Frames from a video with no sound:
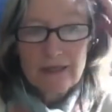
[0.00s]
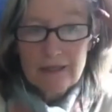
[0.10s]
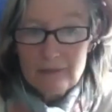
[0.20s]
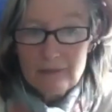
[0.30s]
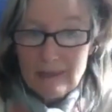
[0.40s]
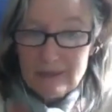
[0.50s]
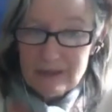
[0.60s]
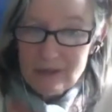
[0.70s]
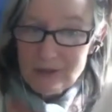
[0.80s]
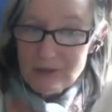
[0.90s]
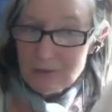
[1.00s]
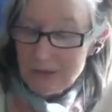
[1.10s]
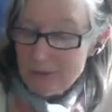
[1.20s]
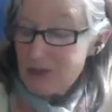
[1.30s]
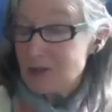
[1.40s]
maybe
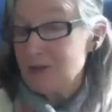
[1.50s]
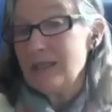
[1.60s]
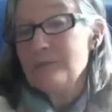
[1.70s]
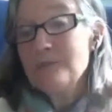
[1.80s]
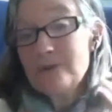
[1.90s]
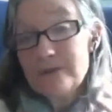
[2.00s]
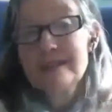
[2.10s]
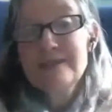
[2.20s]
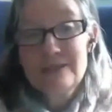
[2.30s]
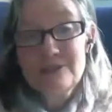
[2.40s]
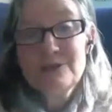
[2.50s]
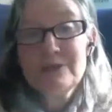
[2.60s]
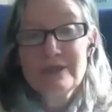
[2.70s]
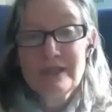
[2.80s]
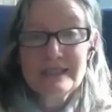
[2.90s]
she'll need more than the
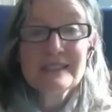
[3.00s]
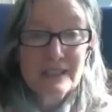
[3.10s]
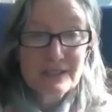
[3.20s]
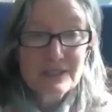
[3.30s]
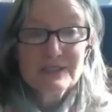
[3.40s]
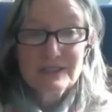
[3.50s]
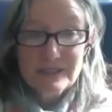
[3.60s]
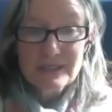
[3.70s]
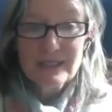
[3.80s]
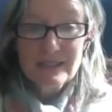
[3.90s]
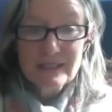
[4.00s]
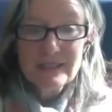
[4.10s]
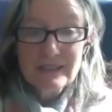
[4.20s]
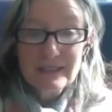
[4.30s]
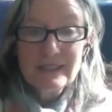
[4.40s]
usual 8 sessions.
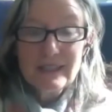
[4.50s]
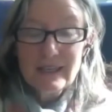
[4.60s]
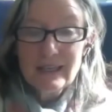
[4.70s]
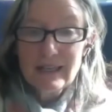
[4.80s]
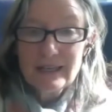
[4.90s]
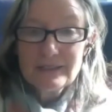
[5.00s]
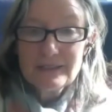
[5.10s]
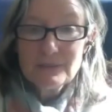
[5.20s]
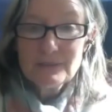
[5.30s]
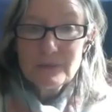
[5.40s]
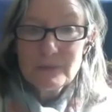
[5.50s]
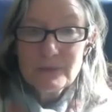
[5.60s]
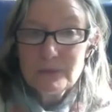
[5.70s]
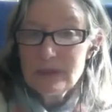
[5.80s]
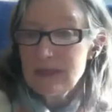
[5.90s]
And
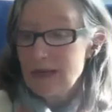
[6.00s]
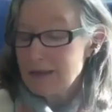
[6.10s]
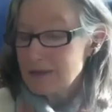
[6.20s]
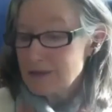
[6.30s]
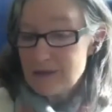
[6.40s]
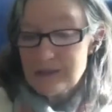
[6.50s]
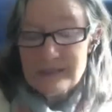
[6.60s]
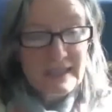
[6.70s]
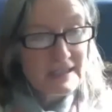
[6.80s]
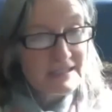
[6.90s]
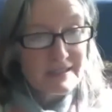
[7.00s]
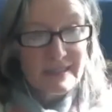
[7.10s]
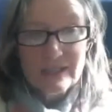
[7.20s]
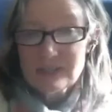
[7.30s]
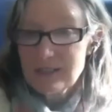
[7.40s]
we got to the second
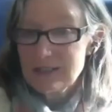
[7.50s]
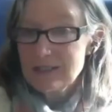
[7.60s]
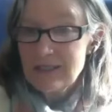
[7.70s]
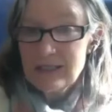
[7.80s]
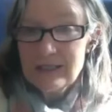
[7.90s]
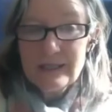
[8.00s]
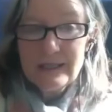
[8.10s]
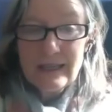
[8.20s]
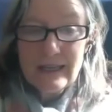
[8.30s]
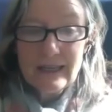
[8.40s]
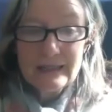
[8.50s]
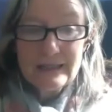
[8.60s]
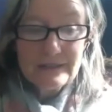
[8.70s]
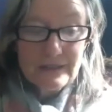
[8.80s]
session, and